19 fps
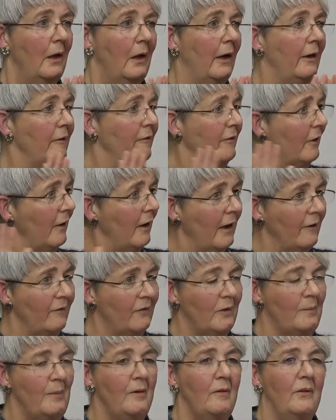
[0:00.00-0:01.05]
And if there have
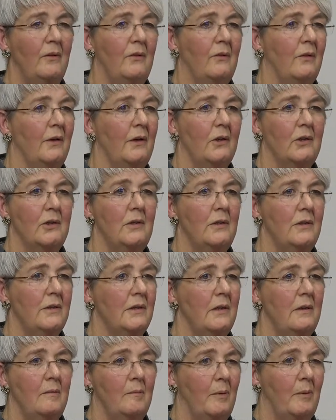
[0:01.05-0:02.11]
to be restrictions
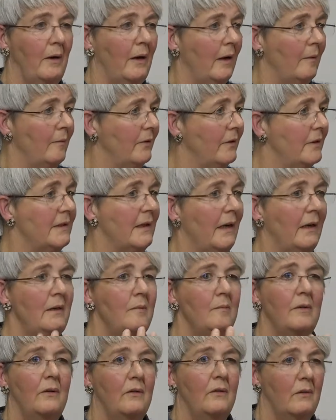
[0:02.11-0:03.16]
in perhaps the
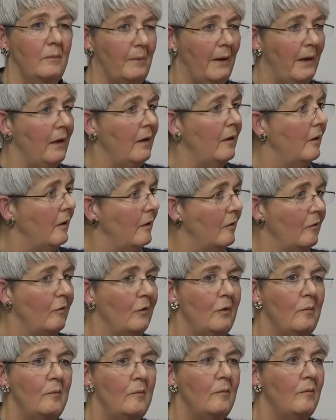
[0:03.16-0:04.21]
time that's spent in
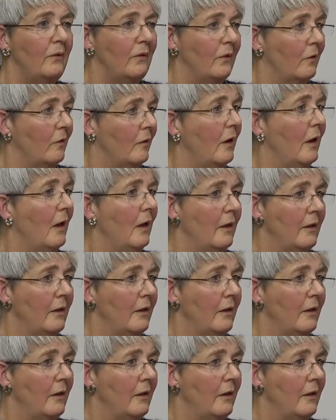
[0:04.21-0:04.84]
rooms or